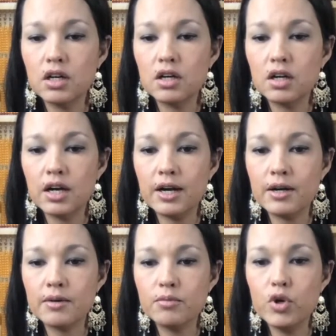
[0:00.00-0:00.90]

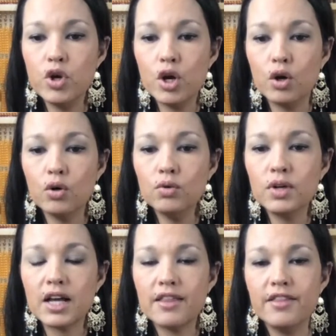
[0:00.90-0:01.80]
know
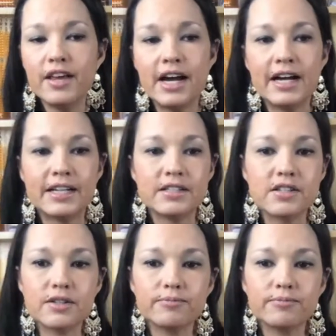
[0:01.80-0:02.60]
that